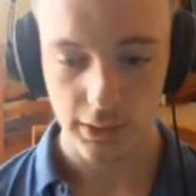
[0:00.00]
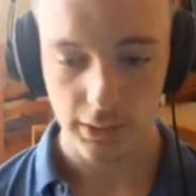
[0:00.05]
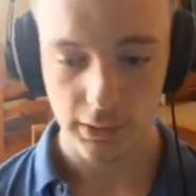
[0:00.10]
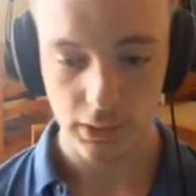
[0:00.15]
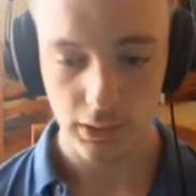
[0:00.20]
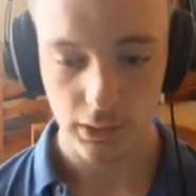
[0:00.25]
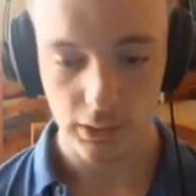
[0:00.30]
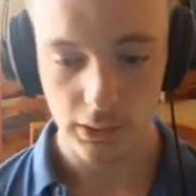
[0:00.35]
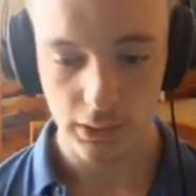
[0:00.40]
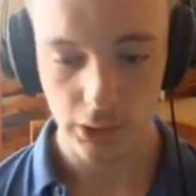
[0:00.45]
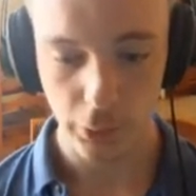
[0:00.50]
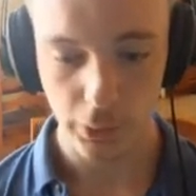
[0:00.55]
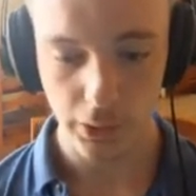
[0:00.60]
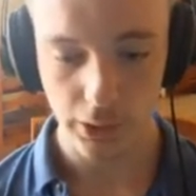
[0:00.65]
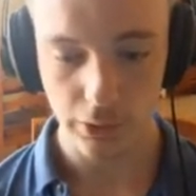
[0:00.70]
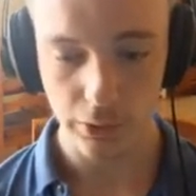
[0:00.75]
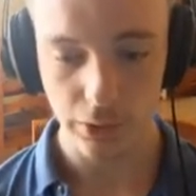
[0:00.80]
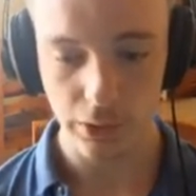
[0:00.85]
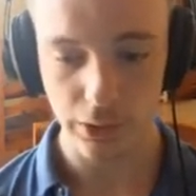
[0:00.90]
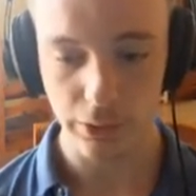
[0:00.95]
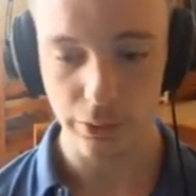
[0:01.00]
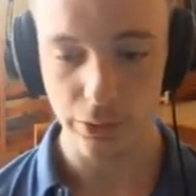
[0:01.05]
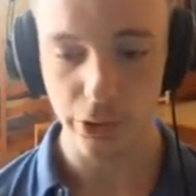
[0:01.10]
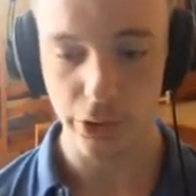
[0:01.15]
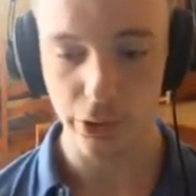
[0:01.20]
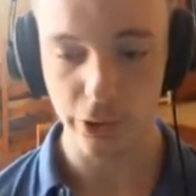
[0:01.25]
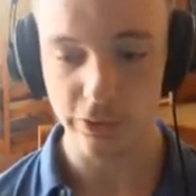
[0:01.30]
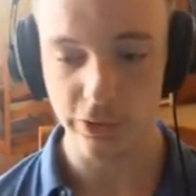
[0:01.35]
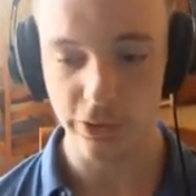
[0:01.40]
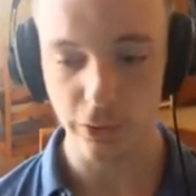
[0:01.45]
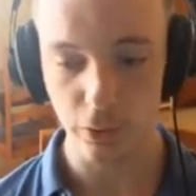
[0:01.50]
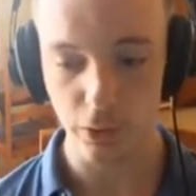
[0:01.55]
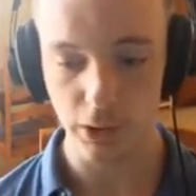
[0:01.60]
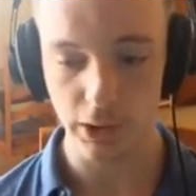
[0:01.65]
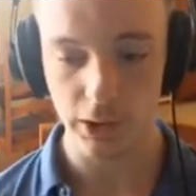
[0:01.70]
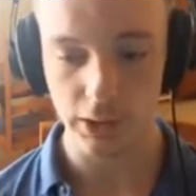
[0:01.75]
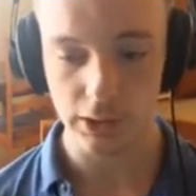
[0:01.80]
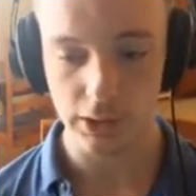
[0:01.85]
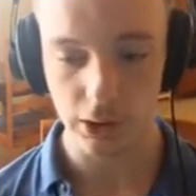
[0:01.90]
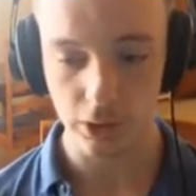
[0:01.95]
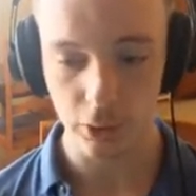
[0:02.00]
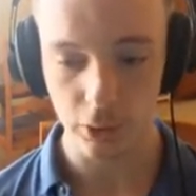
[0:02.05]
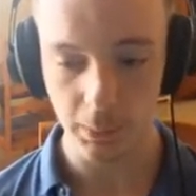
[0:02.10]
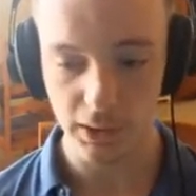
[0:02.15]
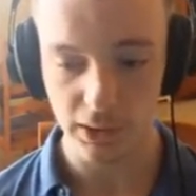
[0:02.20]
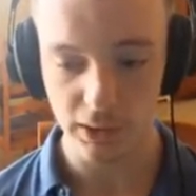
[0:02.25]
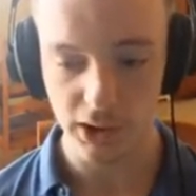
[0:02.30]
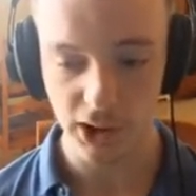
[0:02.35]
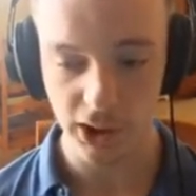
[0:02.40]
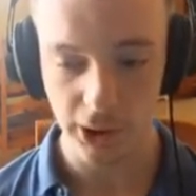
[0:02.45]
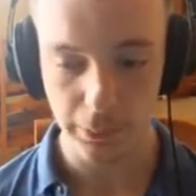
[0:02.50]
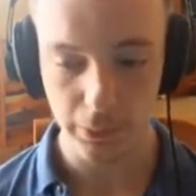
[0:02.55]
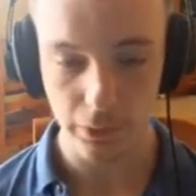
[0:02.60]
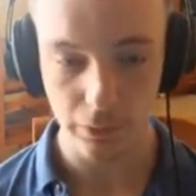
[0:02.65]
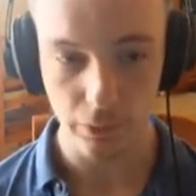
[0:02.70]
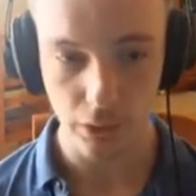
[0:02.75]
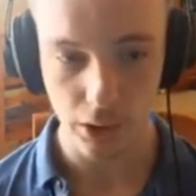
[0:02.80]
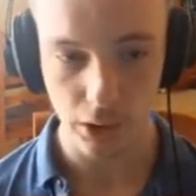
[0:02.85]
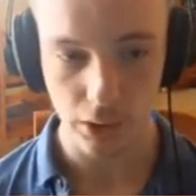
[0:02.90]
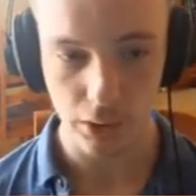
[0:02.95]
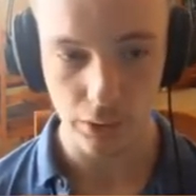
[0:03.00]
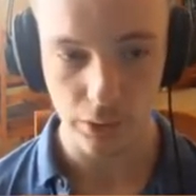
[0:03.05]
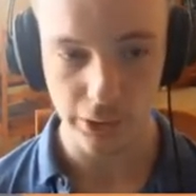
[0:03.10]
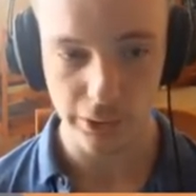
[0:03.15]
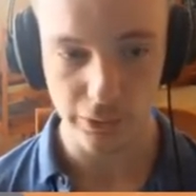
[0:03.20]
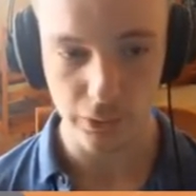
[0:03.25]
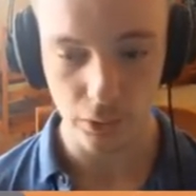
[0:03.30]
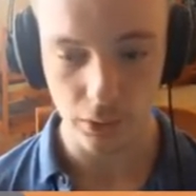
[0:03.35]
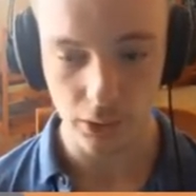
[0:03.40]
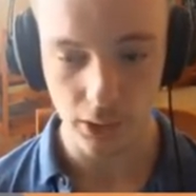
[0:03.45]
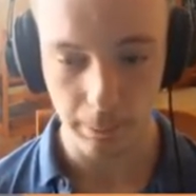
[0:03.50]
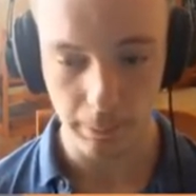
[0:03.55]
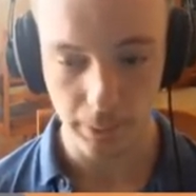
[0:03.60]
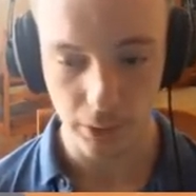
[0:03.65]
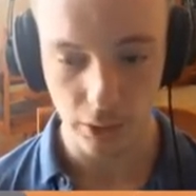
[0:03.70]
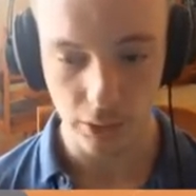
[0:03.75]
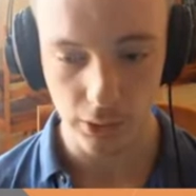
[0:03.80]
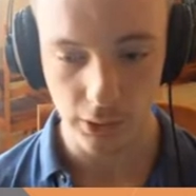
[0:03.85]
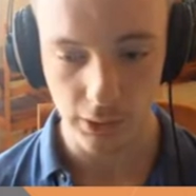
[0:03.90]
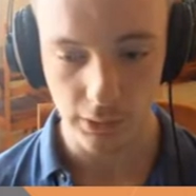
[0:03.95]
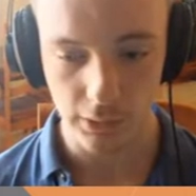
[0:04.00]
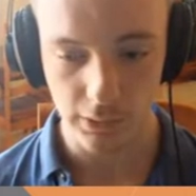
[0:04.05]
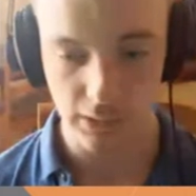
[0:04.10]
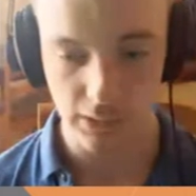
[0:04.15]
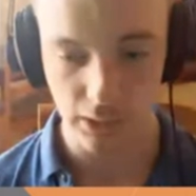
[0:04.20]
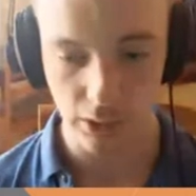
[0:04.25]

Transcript: Let's see. So there are generally two main types of visual components.